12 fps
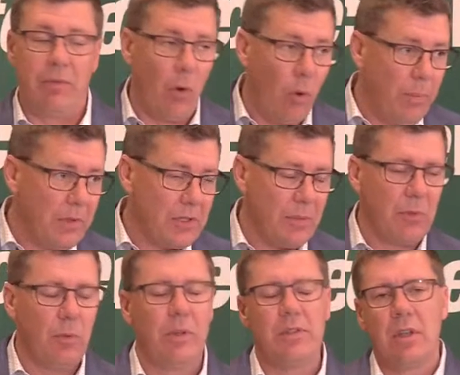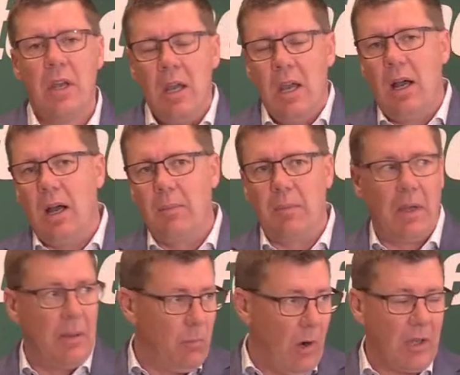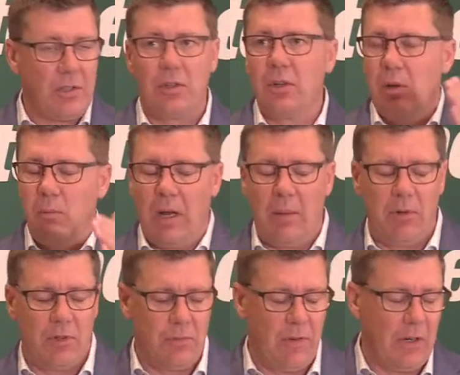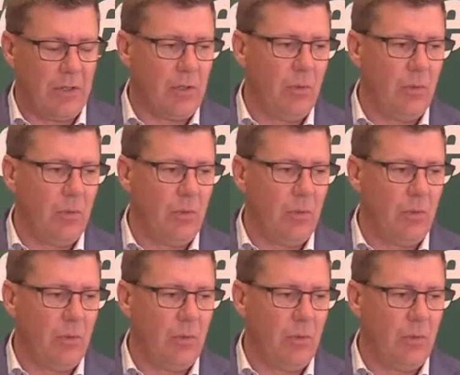We've opened some new ones, Rostern and Weyburn, very